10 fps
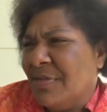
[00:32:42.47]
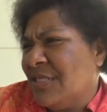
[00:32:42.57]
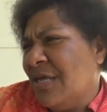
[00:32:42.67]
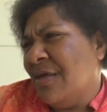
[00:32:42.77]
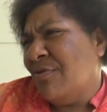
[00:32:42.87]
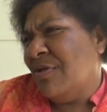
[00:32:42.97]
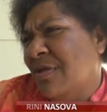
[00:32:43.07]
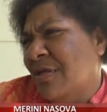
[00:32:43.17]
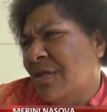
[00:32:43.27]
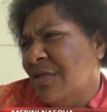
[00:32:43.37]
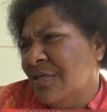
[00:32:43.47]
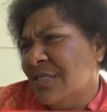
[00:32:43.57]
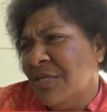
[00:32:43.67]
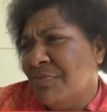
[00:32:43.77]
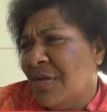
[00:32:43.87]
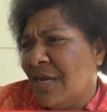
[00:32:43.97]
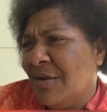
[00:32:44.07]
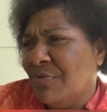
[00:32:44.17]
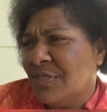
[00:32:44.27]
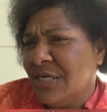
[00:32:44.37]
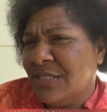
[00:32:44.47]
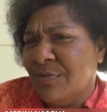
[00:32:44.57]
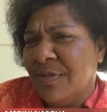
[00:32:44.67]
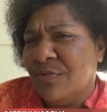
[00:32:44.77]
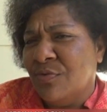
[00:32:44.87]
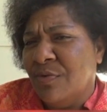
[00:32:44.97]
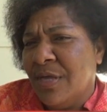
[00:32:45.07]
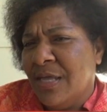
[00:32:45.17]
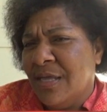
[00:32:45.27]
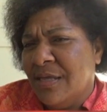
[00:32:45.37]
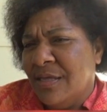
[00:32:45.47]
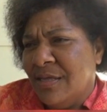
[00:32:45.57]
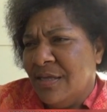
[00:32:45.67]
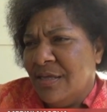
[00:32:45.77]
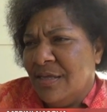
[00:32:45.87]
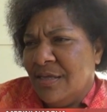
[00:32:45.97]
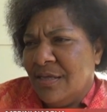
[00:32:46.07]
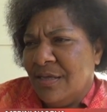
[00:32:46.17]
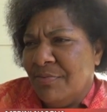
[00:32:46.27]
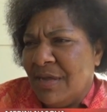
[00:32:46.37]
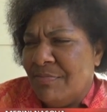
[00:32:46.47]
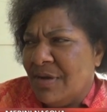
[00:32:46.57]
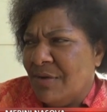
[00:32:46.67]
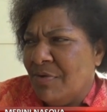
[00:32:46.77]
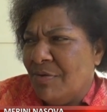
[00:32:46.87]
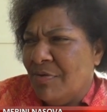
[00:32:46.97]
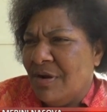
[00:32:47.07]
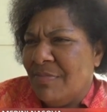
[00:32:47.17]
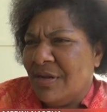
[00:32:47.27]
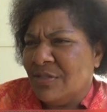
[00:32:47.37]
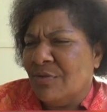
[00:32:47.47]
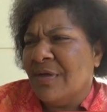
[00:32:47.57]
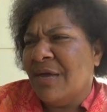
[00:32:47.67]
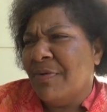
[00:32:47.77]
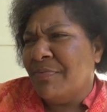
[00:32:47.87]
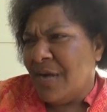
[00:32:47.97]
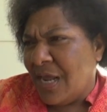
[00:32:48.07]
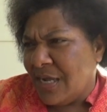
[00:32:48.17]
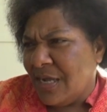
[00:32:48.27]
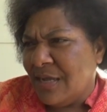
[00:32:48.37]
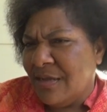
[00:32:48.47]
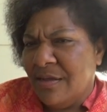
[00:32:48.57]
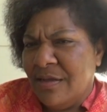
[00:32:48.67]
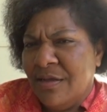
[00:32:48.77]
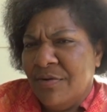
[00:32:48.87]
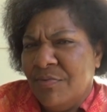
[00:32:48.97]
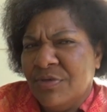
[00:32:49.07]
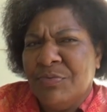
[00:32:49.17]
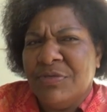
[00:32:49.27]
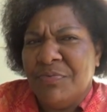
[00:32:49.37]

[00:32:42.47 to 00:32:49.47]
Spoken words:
I believe they should be questioned because what they write is not good. If they want to post on Facebook, just post the right thing.